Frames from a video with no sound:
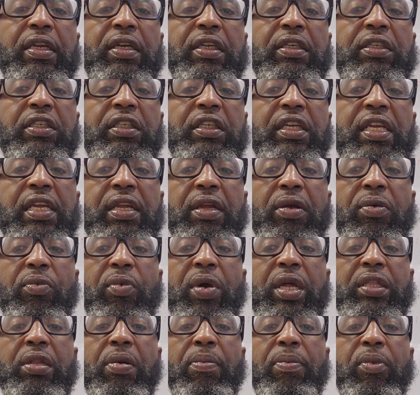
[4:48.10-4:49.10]
to seek
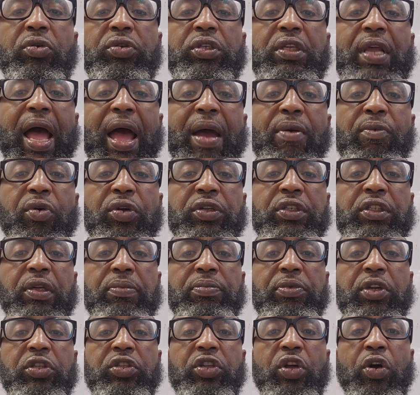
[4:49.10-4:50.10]
what the Most High wants
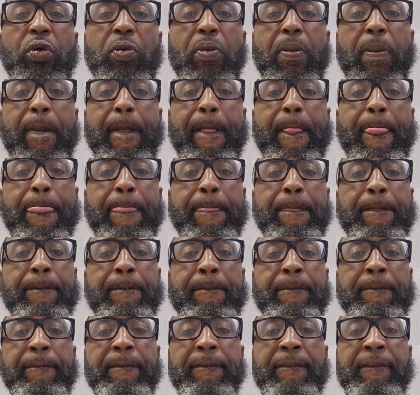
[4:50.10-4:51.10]
them to do.
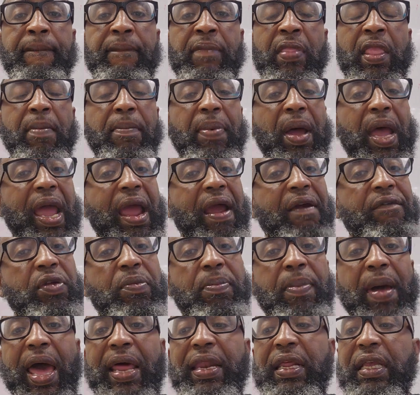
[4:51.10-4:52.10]
But
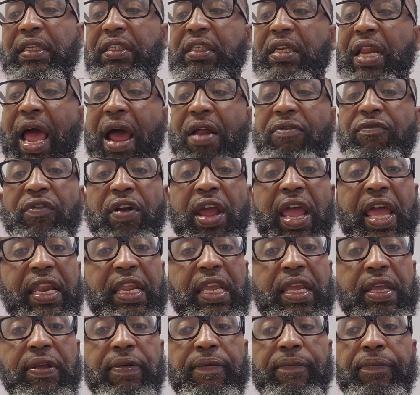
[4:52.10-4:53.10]
everybody is not
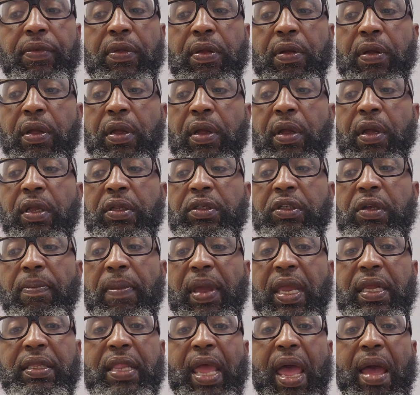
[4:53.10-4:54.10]
ready to
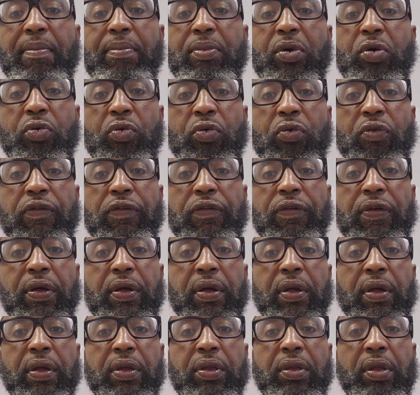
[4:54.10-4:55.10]
make that move.
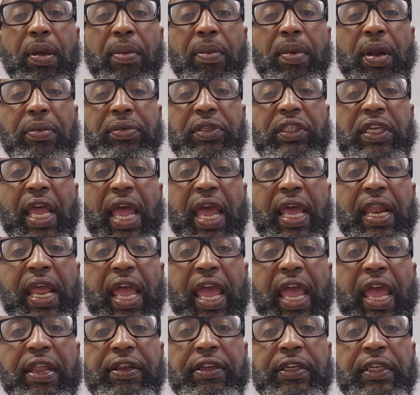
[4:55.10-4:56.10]
You get what I'm saying?
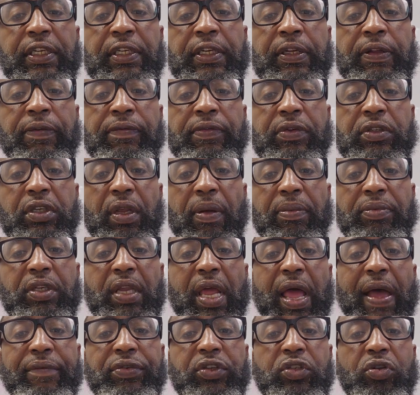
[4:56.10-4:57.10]
And
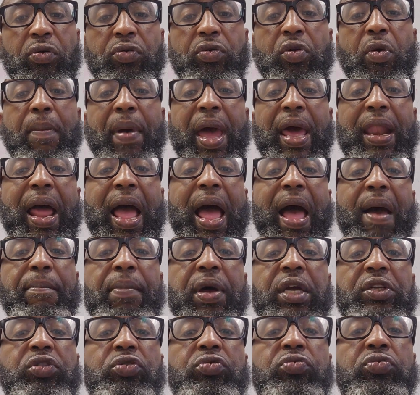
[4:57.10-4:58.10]
sometimes, so no matter how
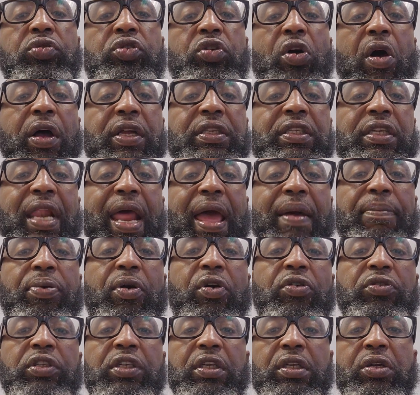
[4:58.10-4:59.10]
much you talk to that
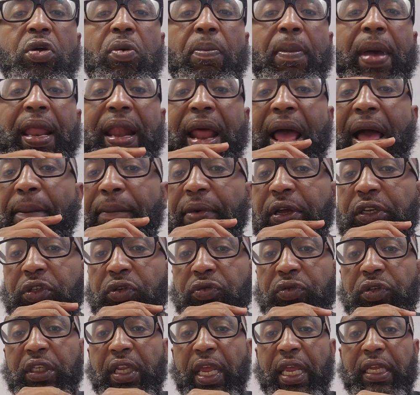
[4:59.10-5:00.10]
person, no matter how much
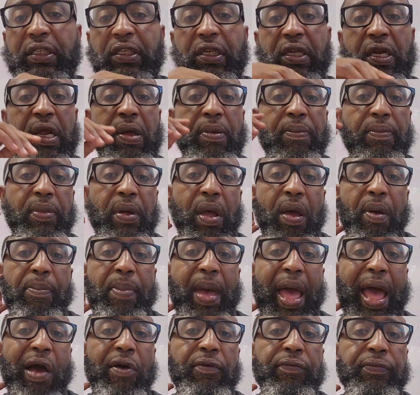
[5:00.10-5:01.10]
you say to them
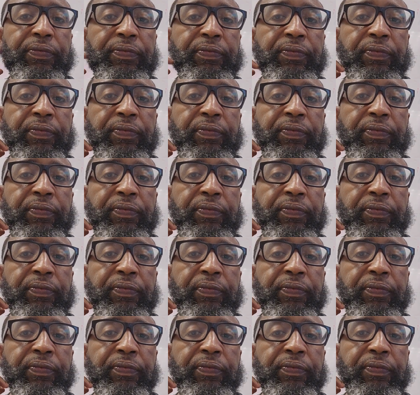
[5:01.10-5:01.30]
about